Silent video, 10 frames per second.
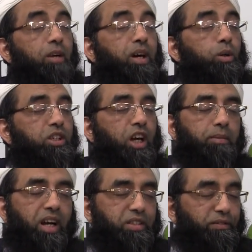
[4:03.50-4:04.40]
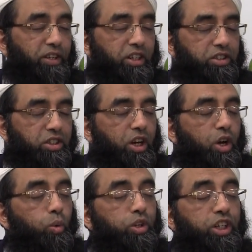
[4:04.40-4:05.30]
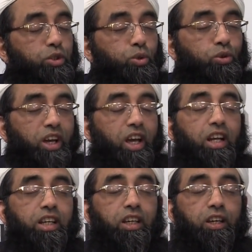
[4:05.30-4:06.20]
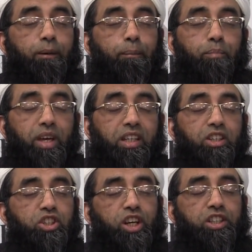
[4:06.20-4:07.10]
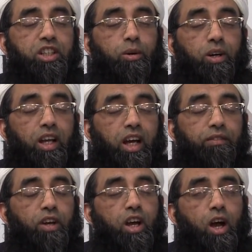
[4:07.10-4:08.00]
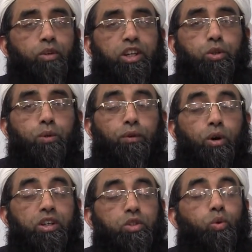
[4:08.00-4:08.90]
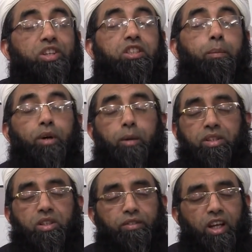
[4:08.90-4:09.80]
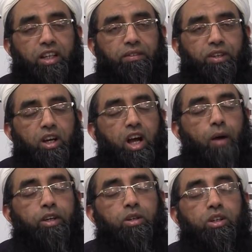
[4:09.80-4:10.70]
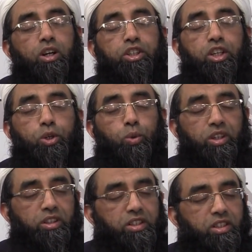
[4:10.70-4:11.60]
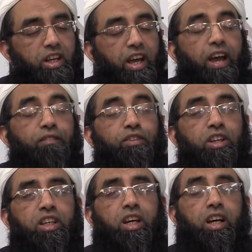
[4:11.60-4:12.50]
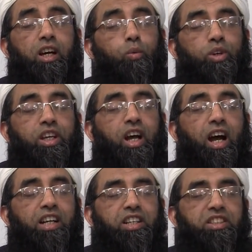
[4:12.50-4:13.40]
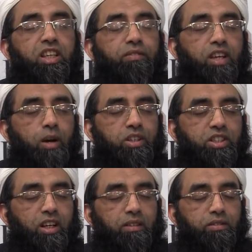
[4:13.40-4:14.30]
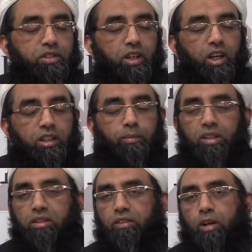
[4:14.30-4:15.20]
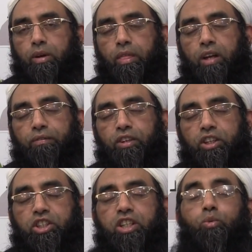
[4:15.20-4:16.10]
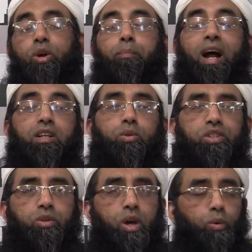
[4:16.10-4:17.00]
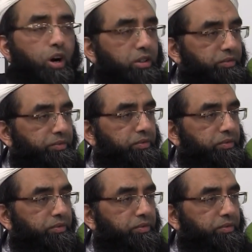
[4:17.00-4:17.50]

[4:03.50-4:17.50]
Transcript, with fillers: about time has finished. We need to really make a change in our life, and we need to focus, what's the purpose of life? Are we going to continue doing this? Every year we are deceiving ourselves. The month of Ramadan finishes, we're back to square one.